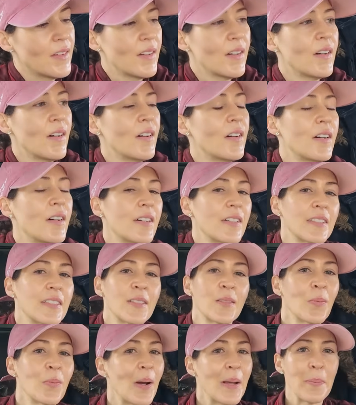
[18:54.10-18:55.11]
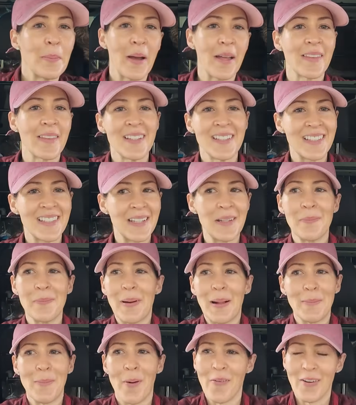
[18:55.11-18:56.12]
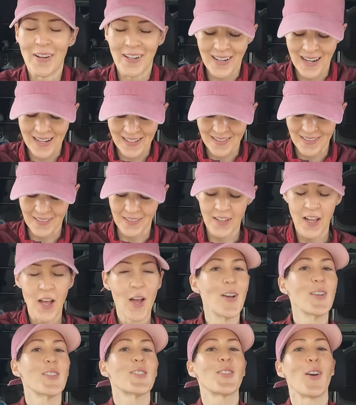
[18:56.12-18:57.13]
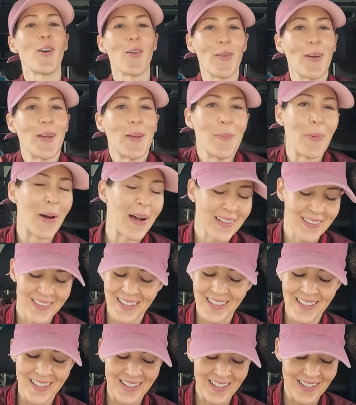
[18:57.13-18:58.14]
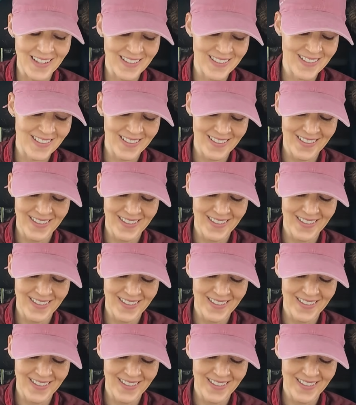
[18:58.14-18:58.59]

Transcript: Oh, this is way better than seeing Balmoral Castle. Sorry, but I think it is.